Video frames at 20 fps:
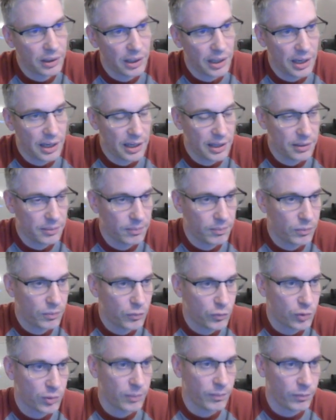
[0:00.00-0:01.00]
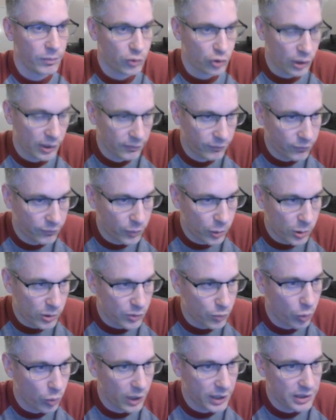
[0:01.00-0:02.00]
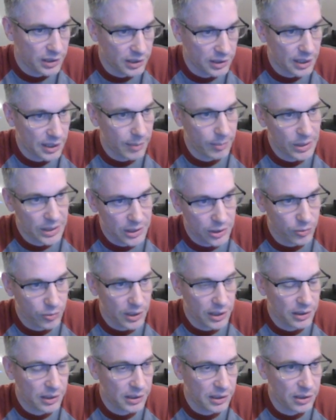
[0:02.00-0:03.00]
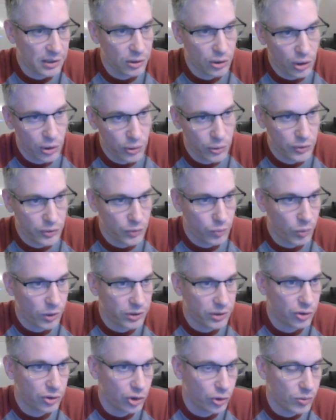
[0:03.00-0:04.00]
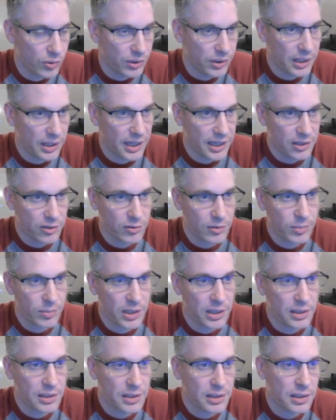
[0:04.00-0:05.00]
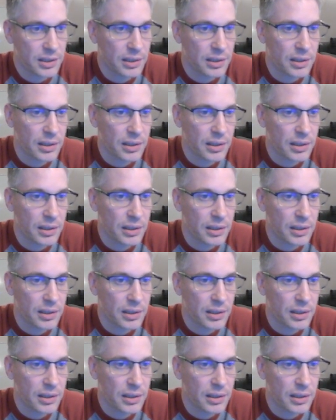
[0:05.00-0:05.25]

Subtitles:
and try and force white to demonstrate that he knows what to do with the extra piece.